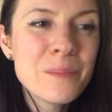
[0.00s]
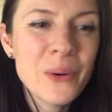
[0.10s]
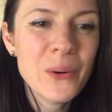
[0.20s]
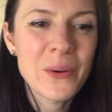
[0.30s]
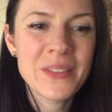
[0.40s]

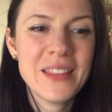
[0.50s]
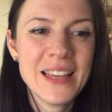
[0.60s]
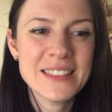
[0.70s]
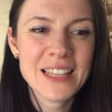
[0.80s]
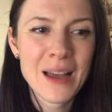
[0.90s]
But the
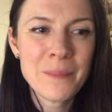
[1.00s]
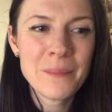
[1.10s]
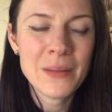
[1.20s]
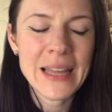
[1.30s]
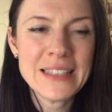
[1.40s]

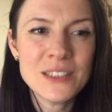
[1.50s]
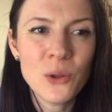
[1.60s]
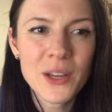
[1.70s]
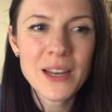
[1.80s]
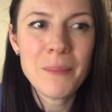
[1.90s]
exam is
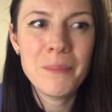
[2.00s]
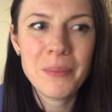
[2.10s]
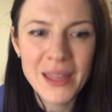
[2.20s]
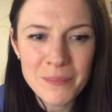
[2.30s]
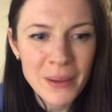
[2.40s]
looking a
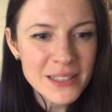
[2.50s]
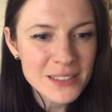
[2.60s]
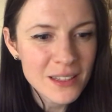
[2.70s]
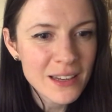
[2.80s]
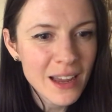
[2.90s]
bit
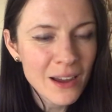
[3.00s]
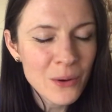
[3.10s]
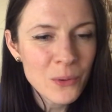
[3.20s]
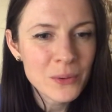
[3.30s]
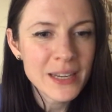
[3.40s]
better
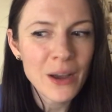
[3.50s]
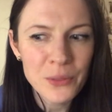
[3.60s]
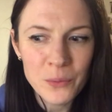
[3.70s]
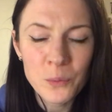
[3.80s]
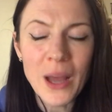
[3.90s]
now.
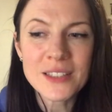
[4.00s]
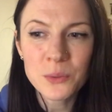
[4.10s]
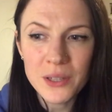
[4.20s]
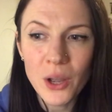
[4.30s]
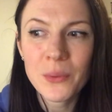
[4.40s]
Now, as
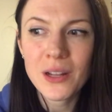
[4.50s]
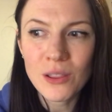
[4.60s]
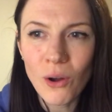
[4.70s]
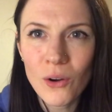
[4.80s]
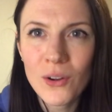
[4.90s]
we're going
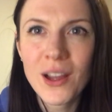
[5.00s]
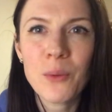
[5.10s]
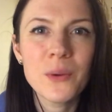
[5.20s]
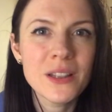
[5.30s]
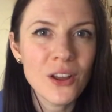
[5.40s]
along
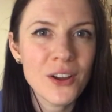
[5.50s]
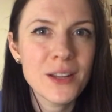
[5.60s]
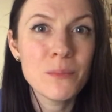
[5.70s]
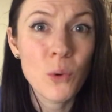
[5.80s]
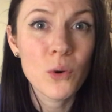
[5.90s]
and we're
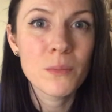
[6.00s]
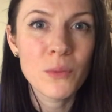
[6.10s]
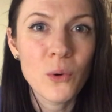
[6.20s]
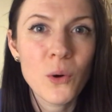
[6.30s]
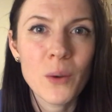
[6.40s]
learning more and
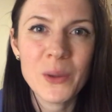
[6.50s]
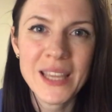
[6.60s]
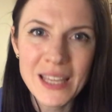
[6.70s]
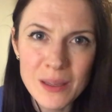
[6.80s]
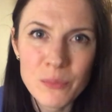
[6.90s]
more and we
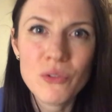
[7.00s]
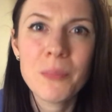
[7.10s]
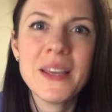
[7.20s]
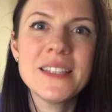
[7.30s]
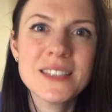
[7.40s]
keep
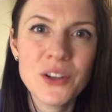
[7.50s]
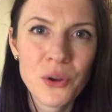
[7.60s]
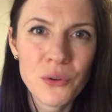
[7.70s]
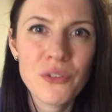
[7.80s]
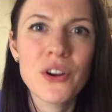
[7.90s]
repeating
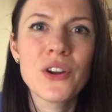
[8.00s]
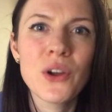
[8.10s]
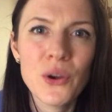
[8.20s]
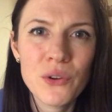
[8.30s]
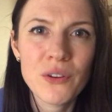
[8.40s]
over
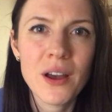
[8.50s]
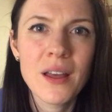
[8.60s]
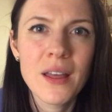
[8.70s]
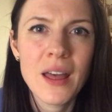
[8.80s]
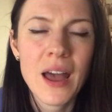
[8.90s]
and over,
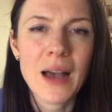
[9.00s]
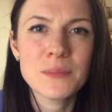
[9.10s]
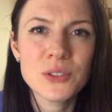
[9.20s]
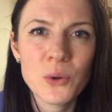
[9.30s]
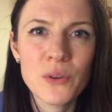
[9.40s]

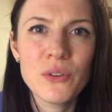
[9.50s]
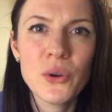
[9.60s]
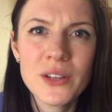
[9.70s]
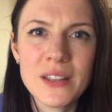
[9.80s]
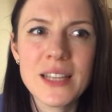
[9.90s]
I'm sort of
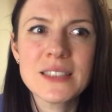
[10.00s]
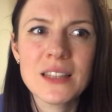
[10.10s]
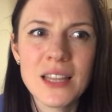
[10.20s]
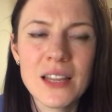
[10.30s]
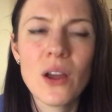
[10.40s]
looking at things
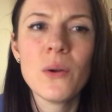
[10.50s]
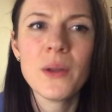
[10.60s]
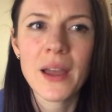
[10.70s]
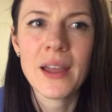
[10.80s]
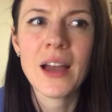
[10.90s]
and thinking,
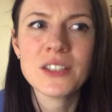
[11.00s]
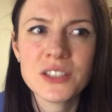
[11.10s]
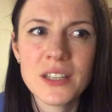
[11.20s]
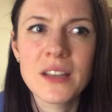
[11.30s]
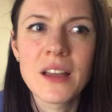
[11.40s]
okay,
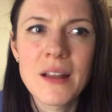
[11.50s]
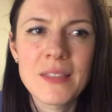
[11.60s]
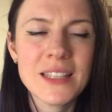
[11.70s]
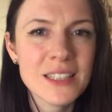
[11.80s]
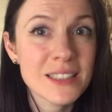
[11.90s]
actually,
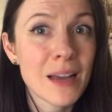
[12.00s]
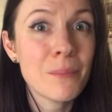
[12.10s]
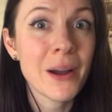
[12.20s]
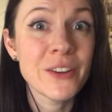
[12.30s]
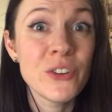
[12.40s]
this
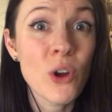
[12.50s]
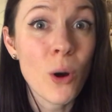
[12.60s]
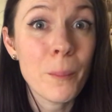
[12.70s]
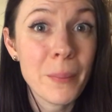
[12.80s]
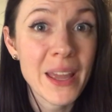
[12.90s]
exam might
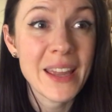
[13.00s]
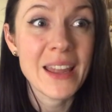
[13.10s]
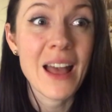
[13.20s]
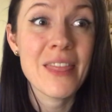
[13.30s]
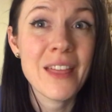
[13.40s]
not
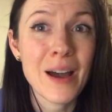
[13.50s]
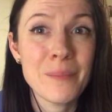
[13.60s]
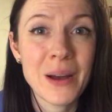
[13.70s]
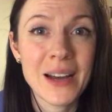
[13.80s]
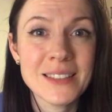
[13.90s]
be
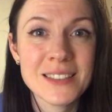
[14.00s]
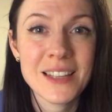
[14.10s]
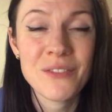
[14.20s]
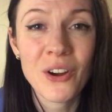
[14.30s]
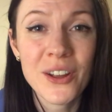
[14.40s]
that bad.
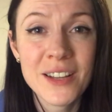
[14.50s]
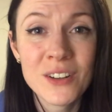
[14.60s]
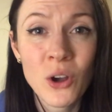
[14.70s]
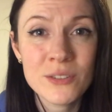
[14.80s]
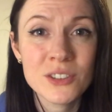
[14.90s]
If I can
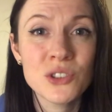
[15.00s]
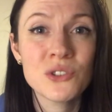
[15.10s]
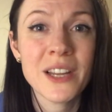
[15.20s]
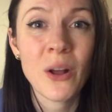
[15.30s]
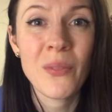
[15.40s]

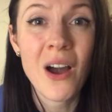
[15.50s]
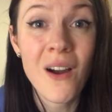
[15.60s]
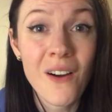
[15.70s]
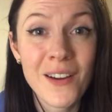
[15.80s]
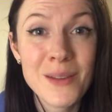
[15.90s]
concentrate on the
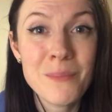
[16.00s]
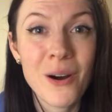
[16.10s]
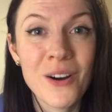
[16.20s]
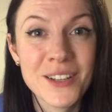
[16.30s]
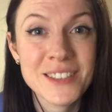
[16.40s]
high
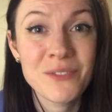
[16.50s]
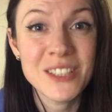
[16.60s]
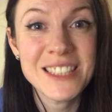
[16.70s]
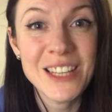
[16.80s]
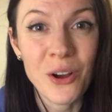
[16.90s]
marks
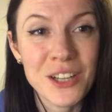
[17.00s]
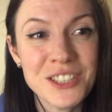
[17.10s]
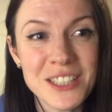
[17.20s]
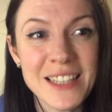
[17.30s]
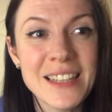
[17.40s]

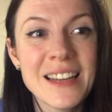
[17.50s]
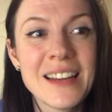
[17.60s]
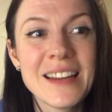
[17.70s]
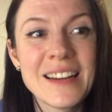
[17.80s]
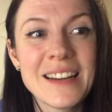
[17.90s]
physiology,
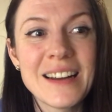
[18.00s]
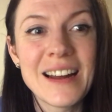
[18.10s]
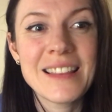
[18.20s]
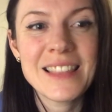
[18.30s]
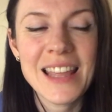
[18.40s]

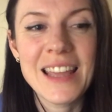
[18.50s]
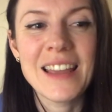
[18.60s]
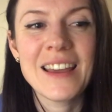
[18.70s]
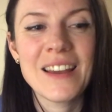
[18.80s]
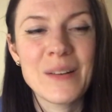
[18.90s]
I
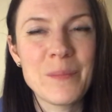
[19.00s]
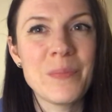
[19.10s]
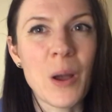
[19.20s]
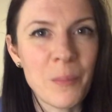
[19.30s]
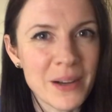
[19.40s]
think
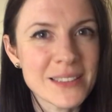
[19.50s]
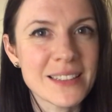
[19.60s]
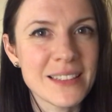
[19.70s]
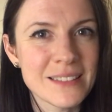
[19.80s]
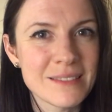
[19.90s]
I'll pass
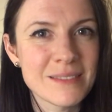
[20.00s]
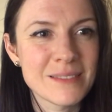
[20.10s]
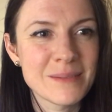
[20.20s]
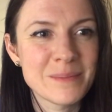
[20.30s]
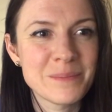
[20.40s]
it.
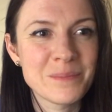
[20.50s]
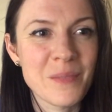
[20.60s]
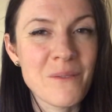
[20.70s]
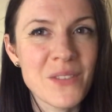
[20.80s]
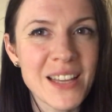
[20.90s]

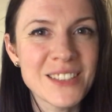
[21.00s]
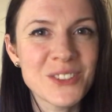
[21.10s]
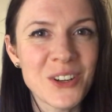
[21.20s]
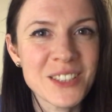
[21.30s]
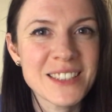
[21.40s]
Fingers
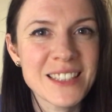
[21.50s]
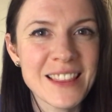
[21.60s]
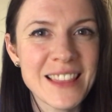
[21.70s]
crossed.